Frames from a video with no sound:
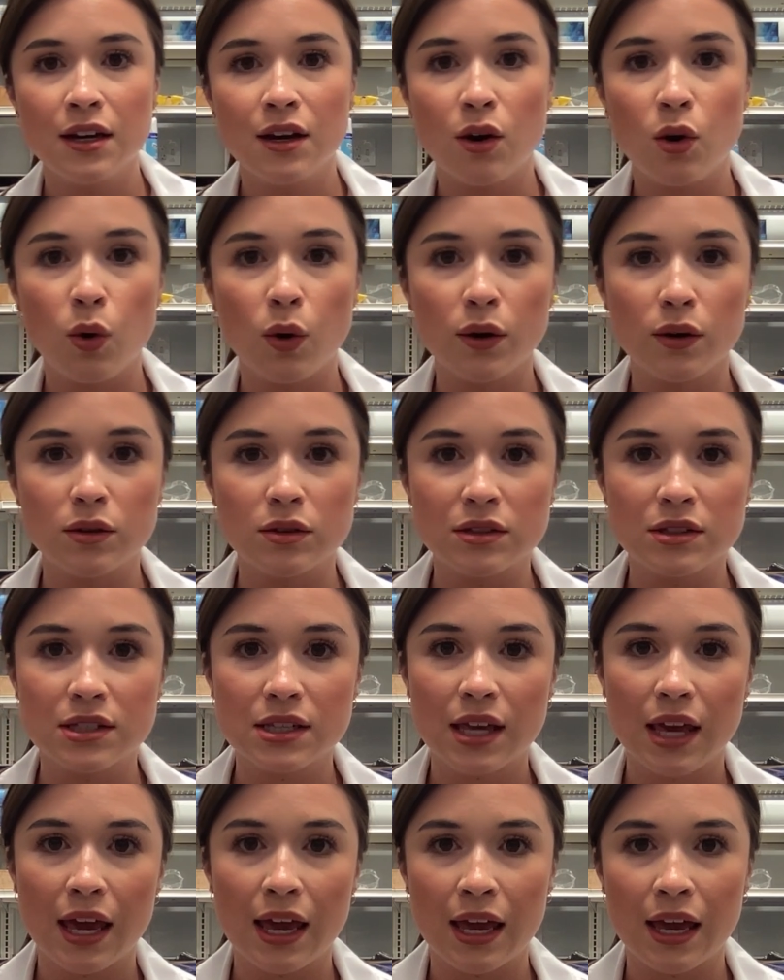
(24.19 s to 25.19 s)
oils
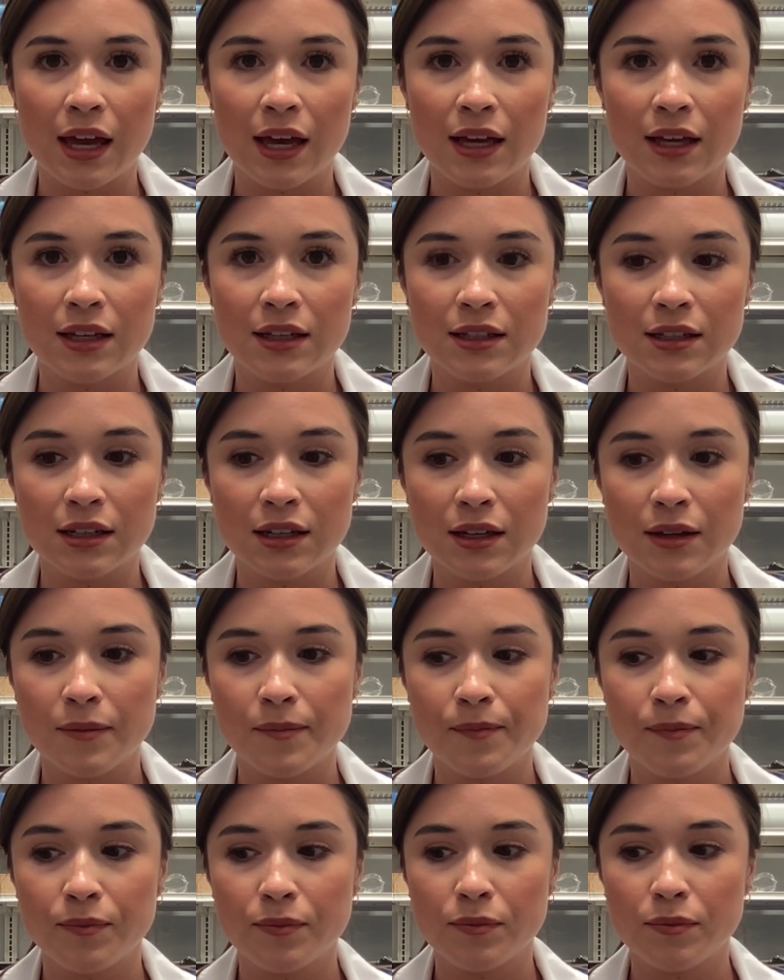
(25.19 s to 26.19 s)
can
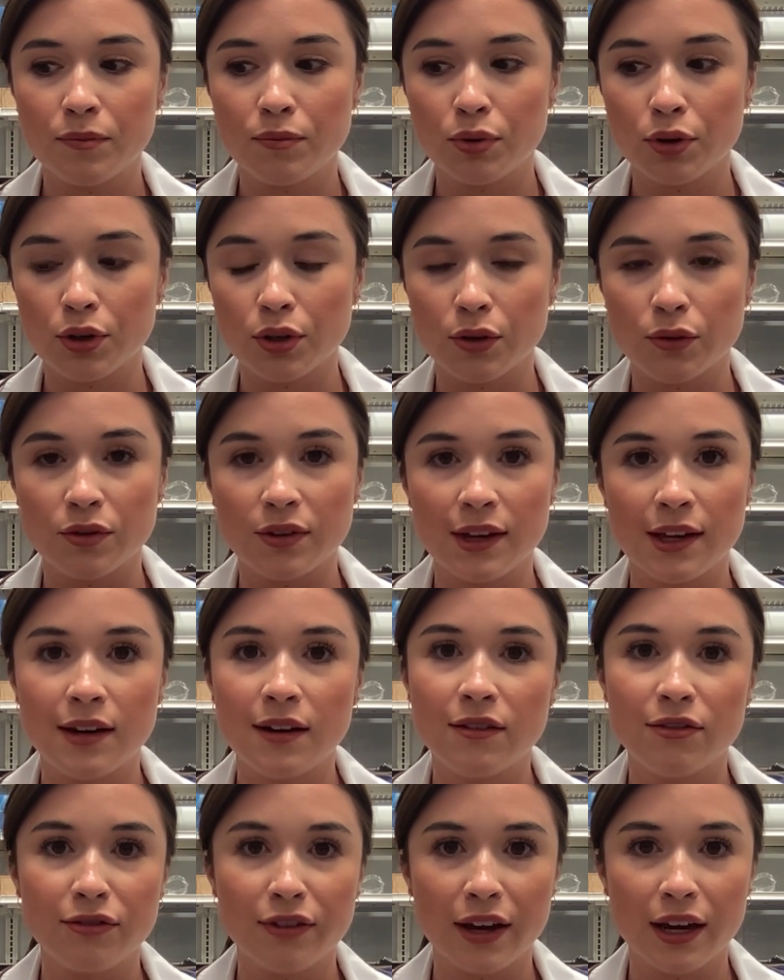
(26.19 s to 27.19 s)
produce in
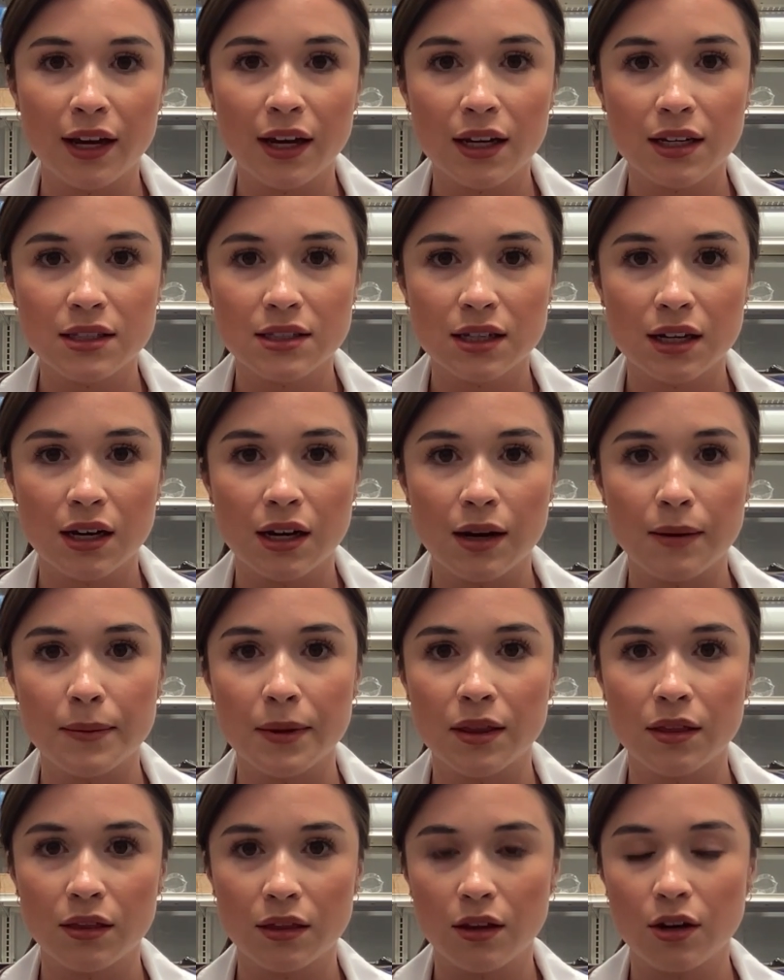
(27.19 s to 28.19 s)
effect,
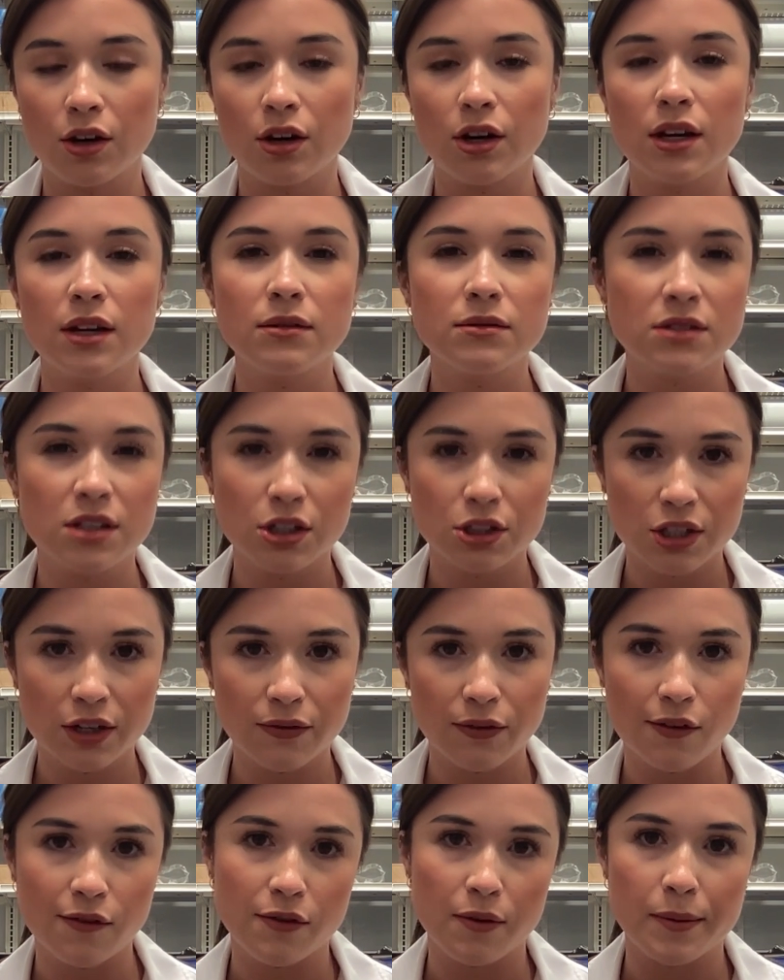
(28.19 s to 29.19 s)
and they're
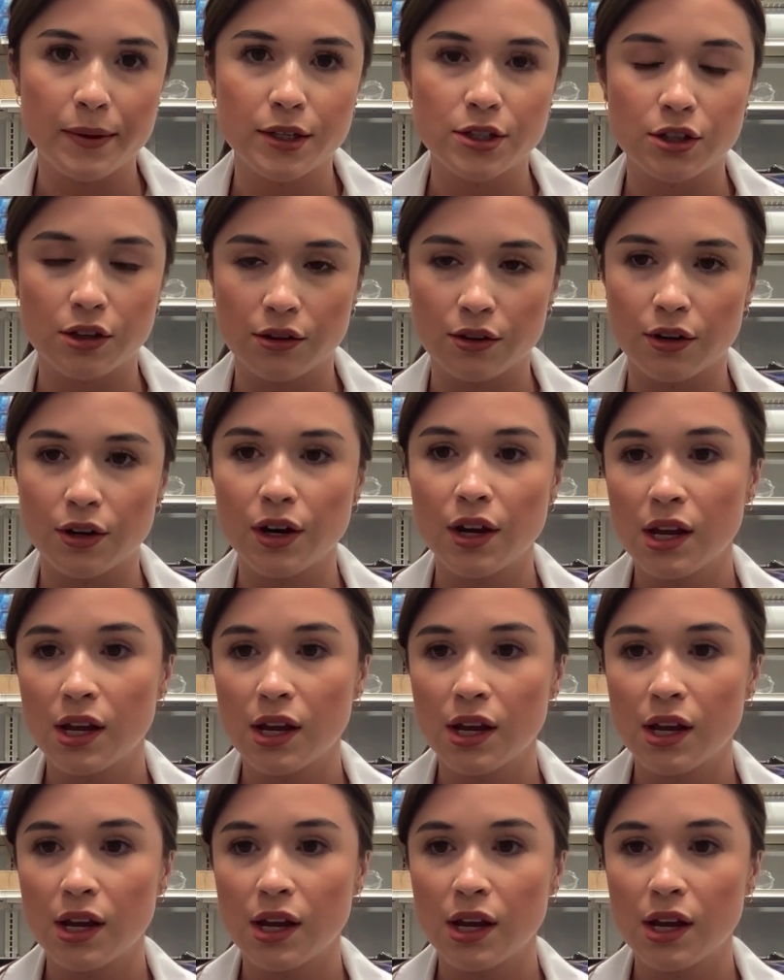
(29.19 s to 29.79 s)
different from each other.